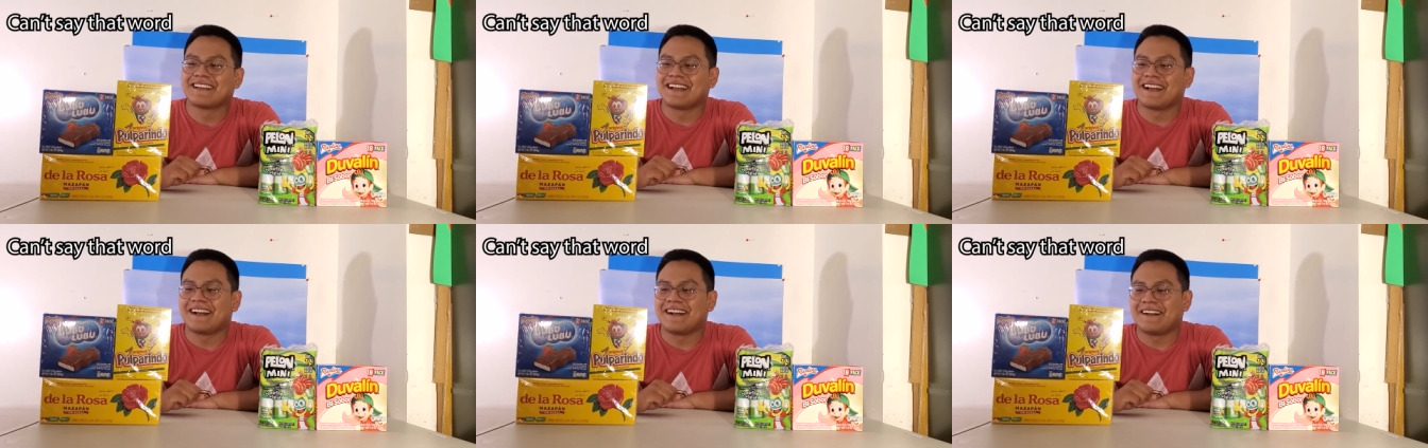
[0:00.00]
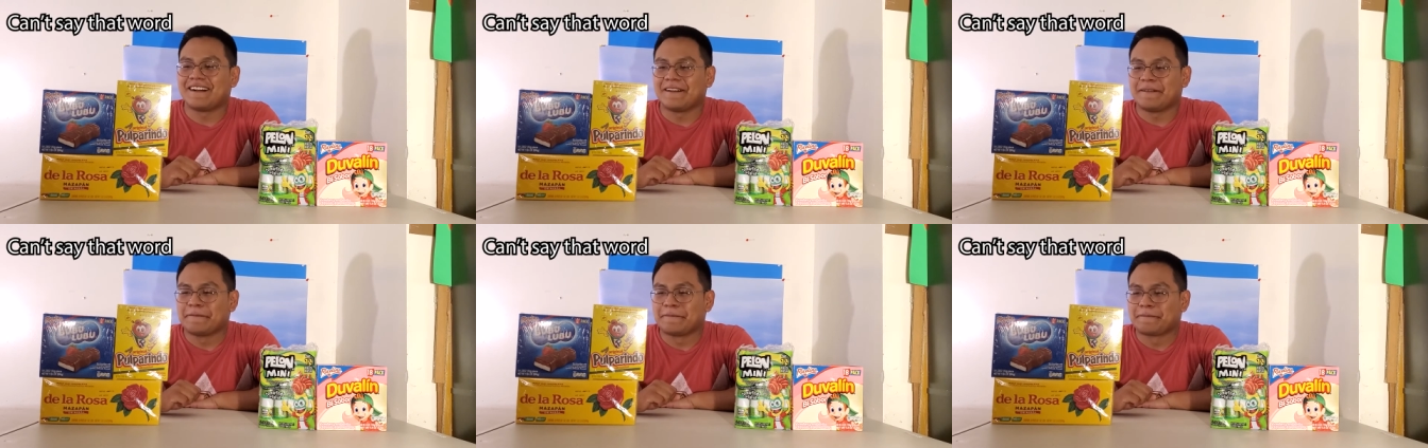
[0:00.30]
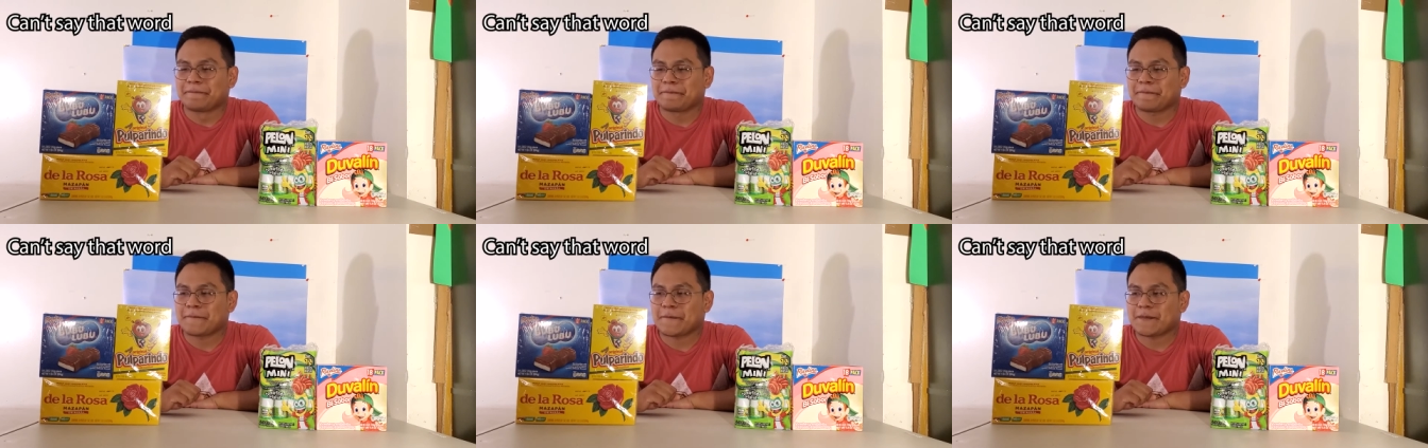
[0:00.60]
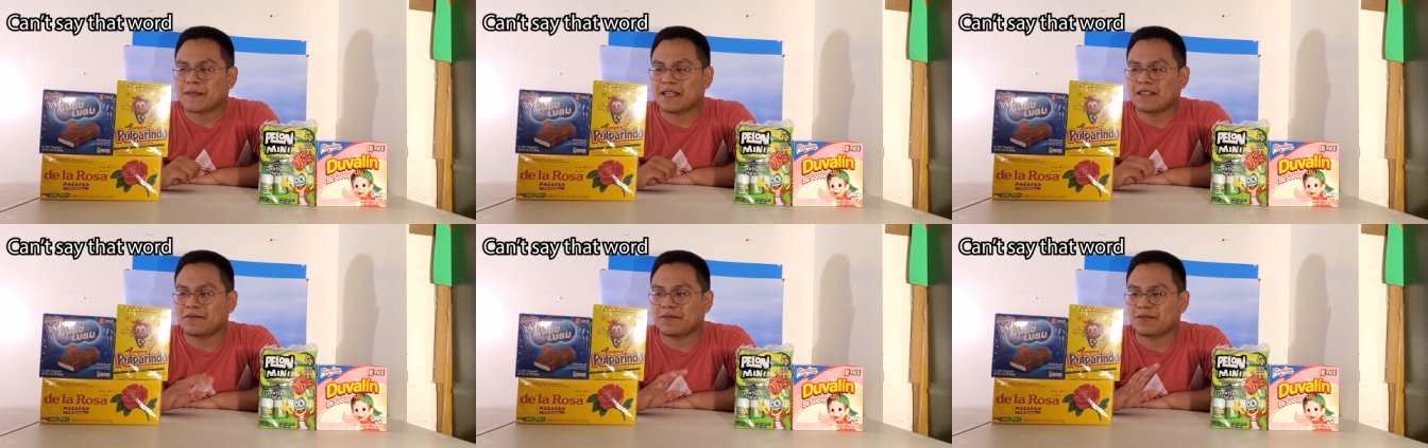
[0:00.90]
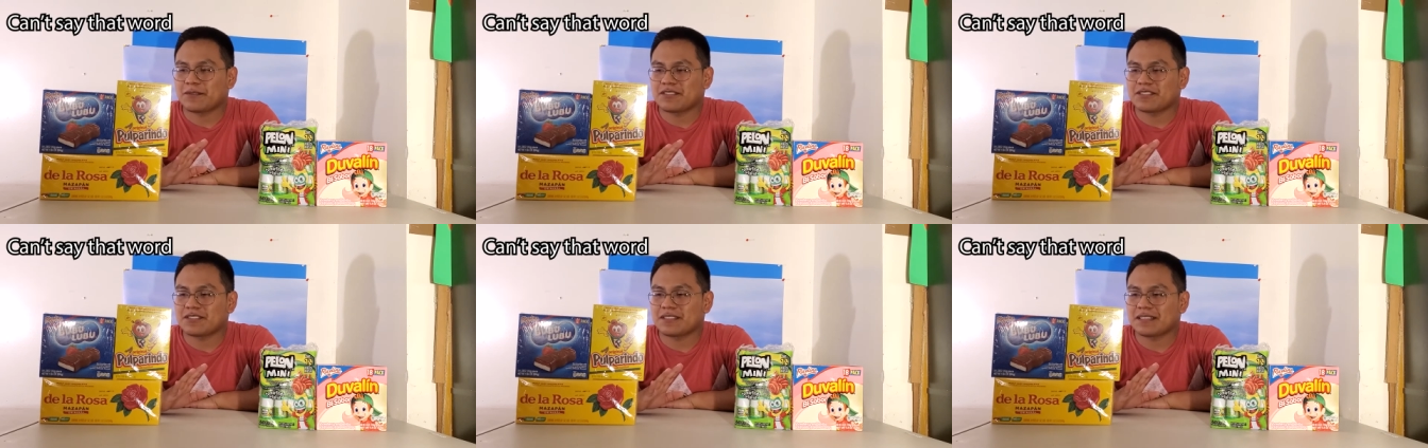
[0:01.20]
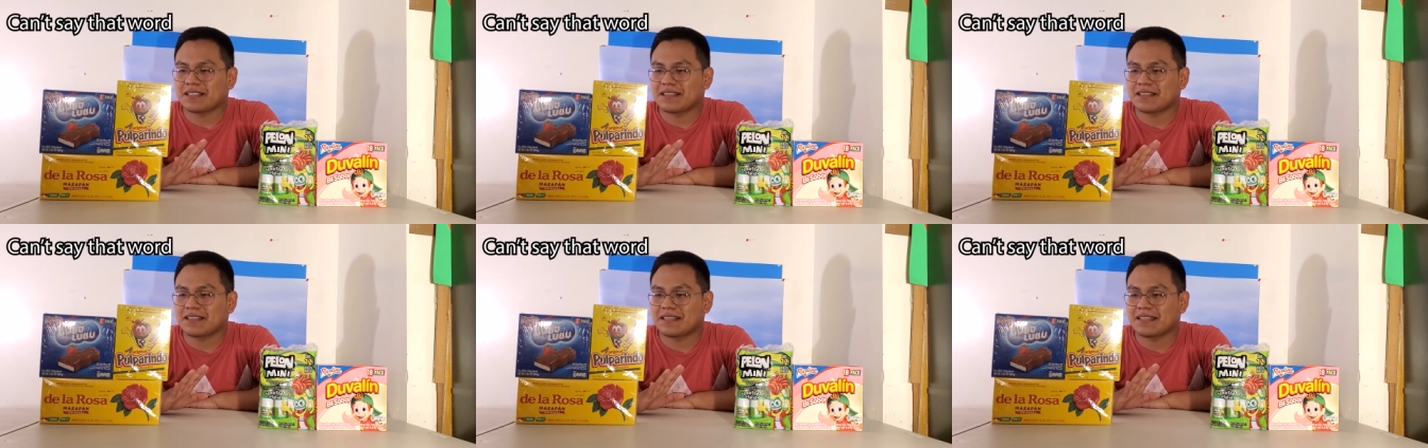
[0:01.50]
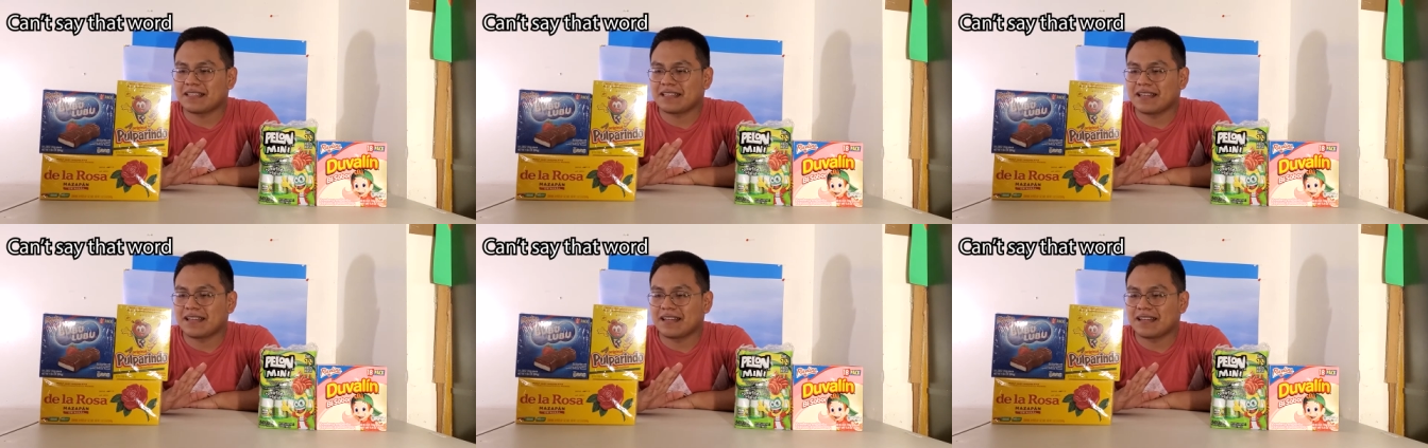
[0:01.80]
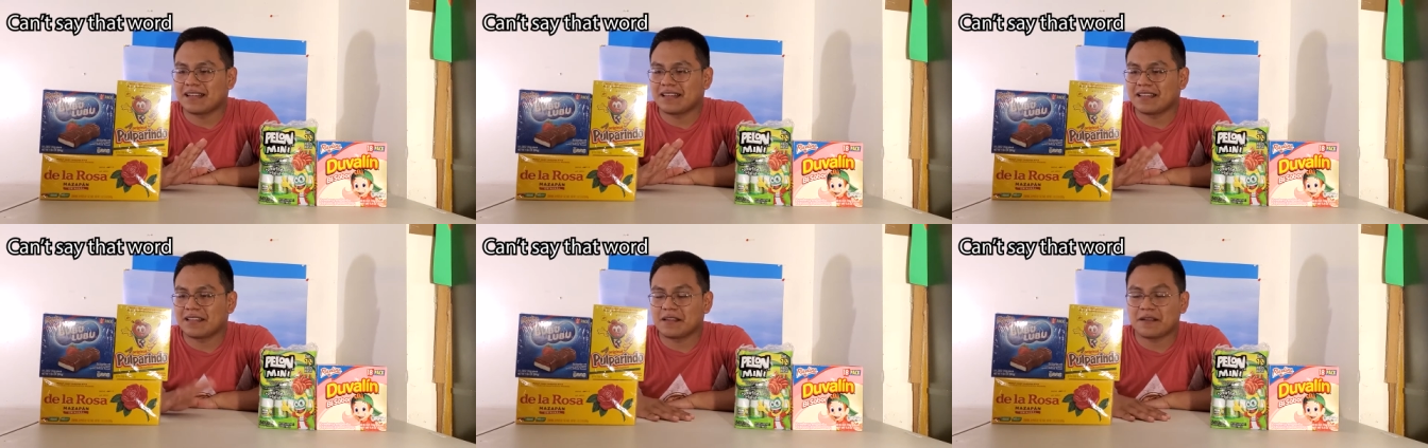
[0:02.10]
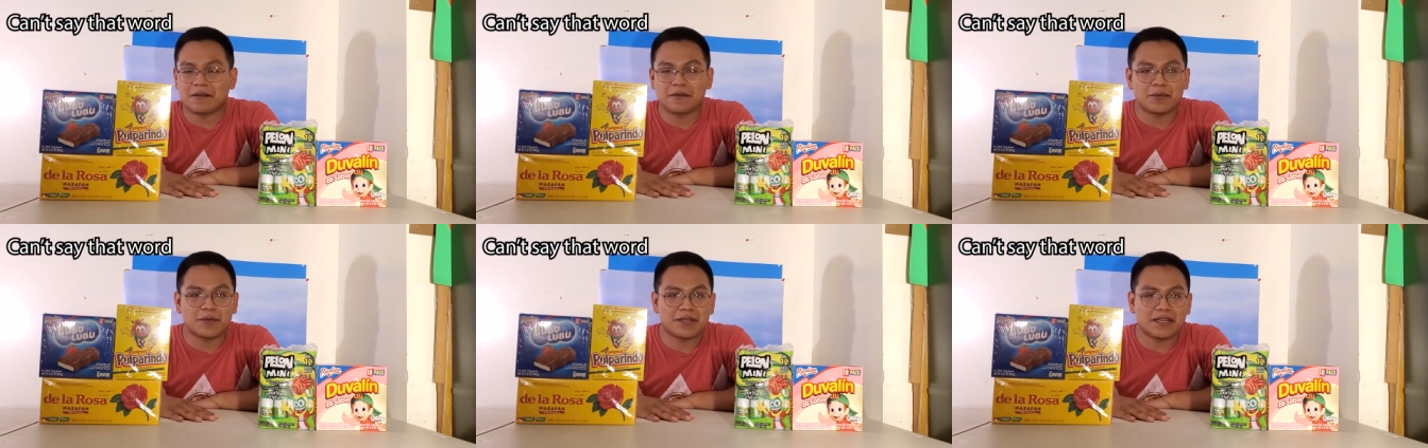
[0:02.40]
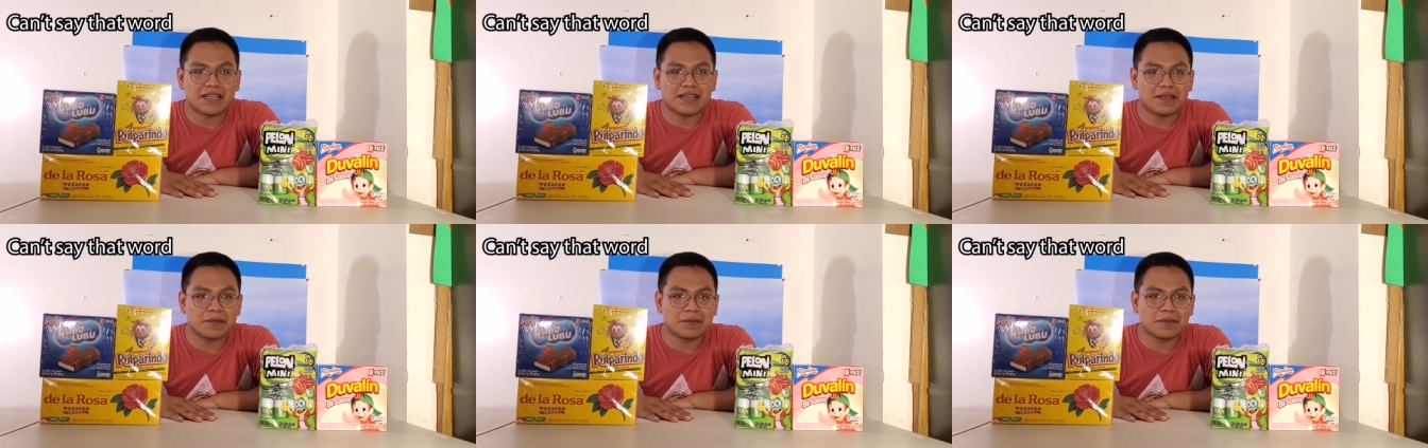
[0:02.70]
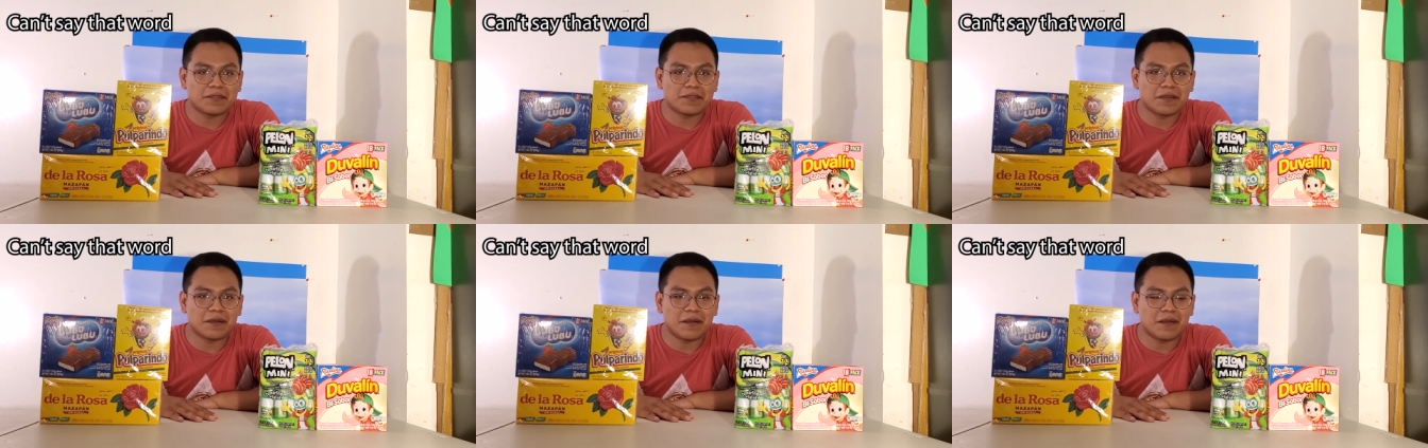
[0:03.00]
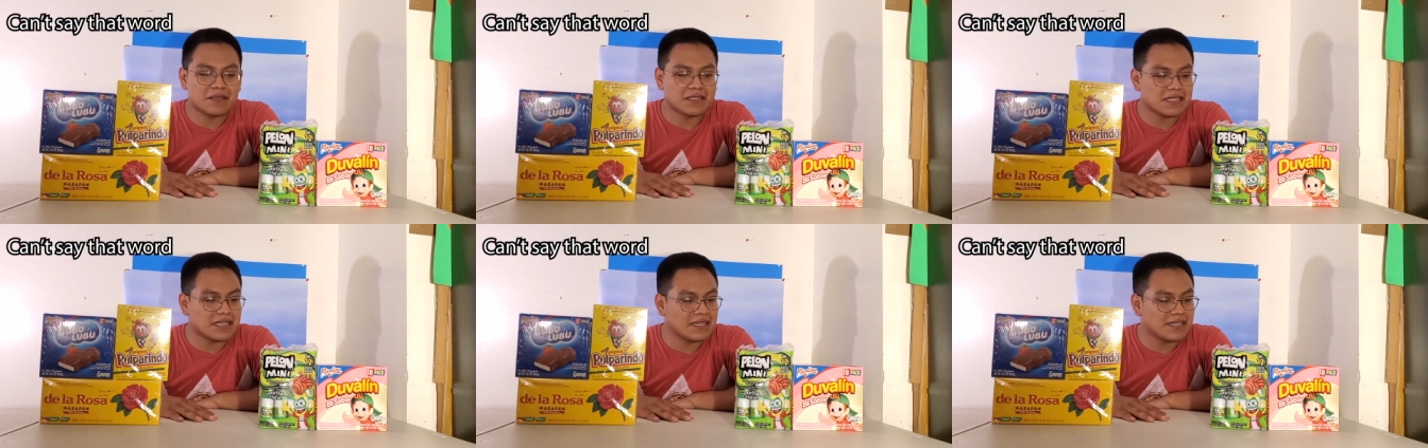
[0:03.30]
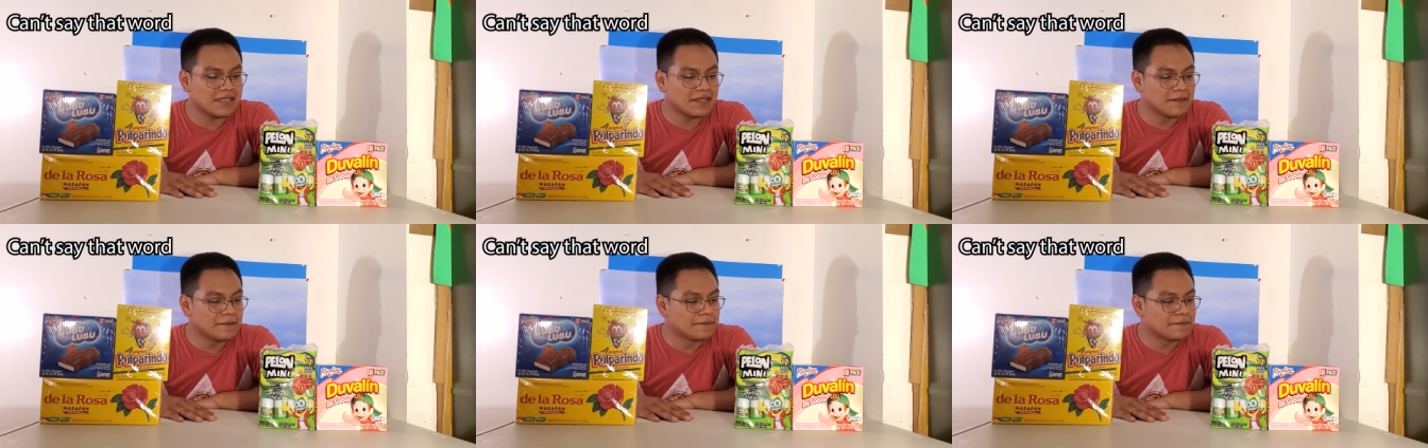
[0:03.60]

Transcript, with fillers: um, unfortunately, uh, you know, we're not able to go outside,